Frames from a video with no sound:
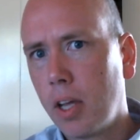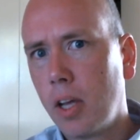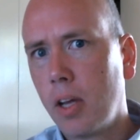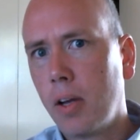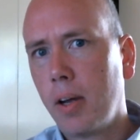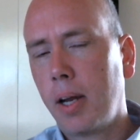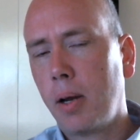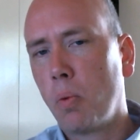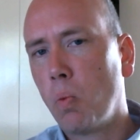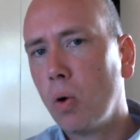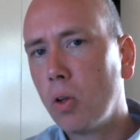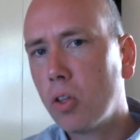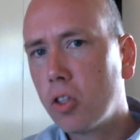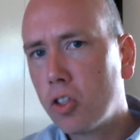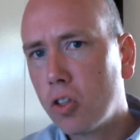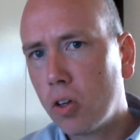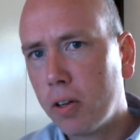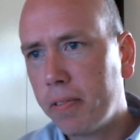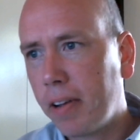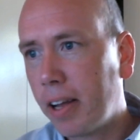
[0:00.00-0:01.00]
Right? What
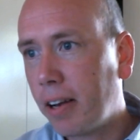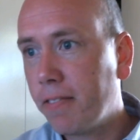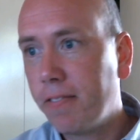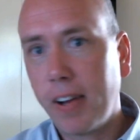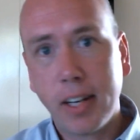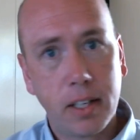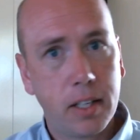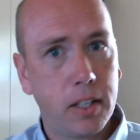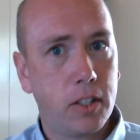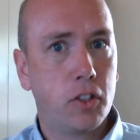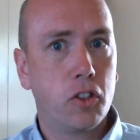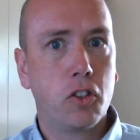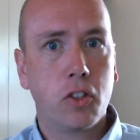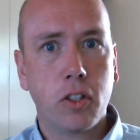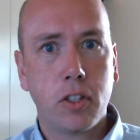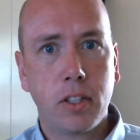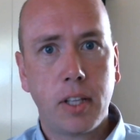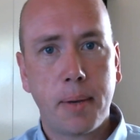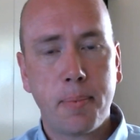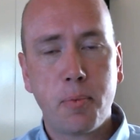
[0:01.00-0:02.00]
sort of advantages
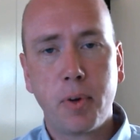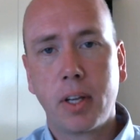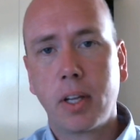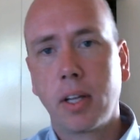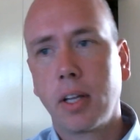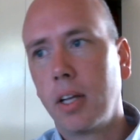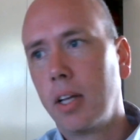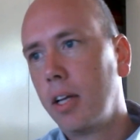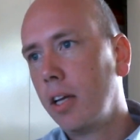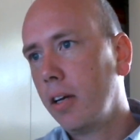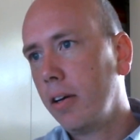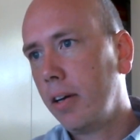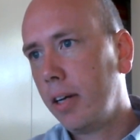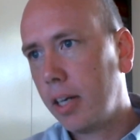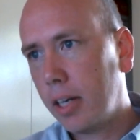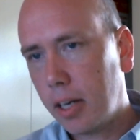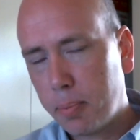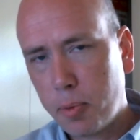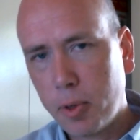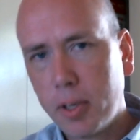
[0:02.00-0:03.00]
does that bring? Right?
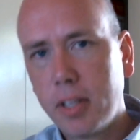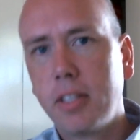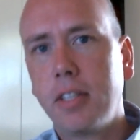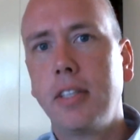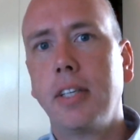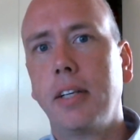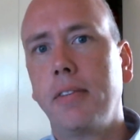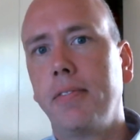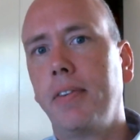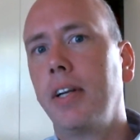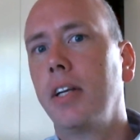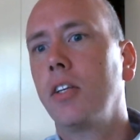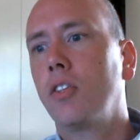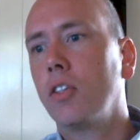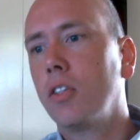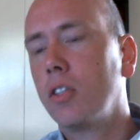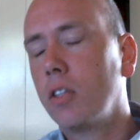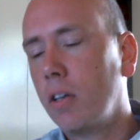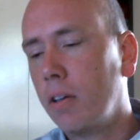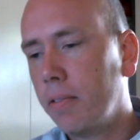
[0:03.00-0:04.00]
It brings these
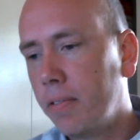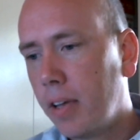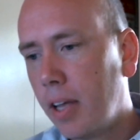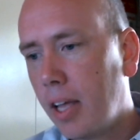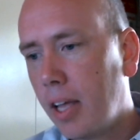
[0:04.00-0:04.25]
advantages of